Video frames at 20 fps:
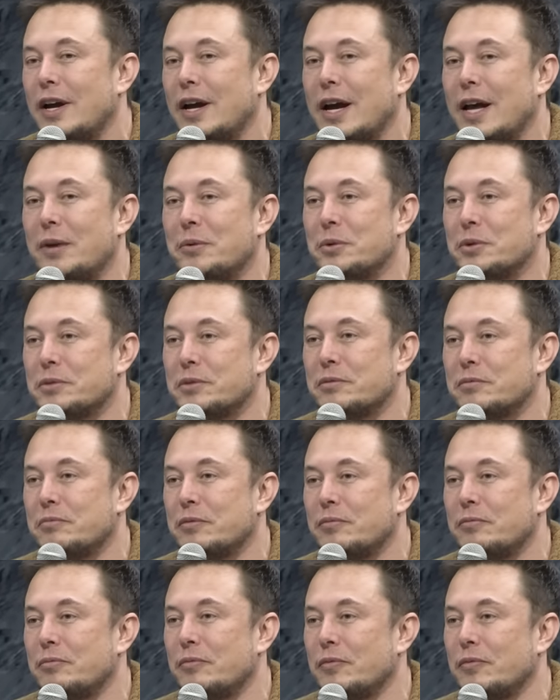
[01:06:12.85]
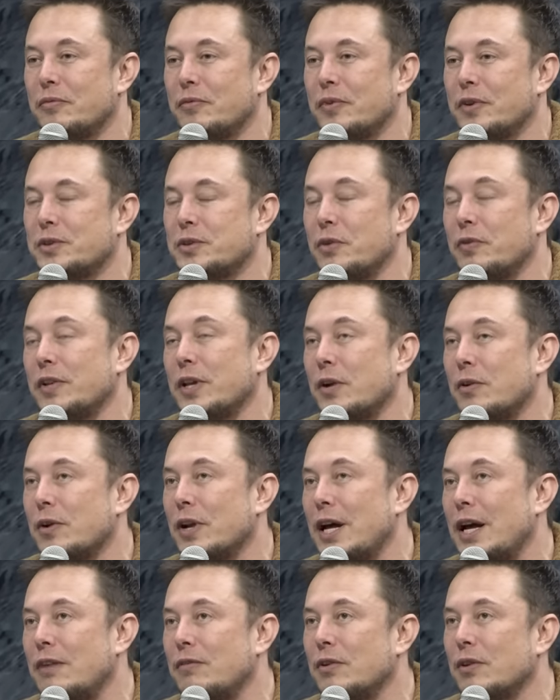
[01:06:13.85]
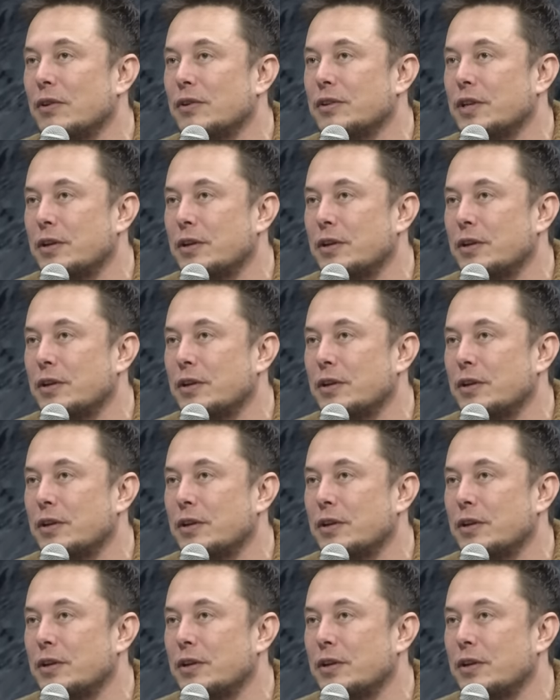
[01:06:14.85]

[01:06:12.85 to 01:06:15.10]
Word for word: and it was extremely unreliable.